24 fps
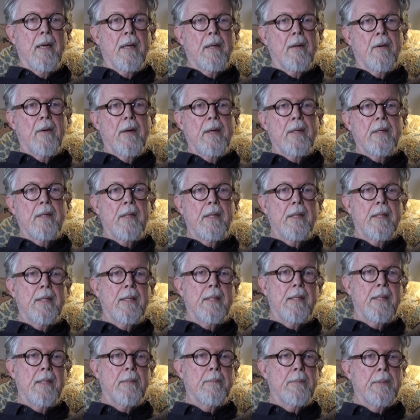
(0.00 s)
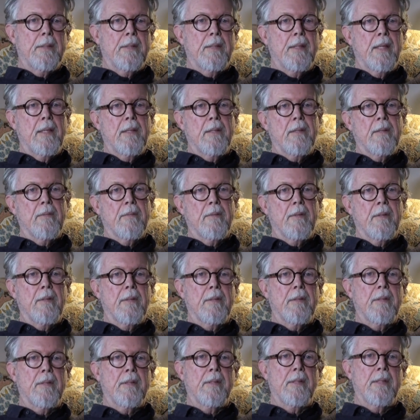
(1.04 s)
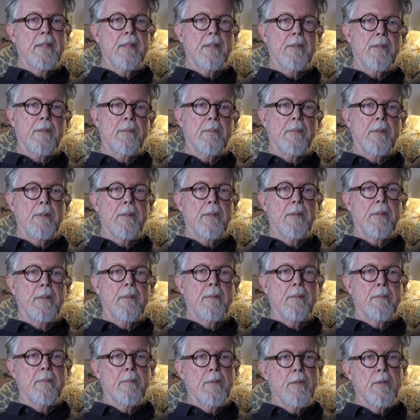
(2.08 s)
Gradually a deeper sense of consciousness emerged,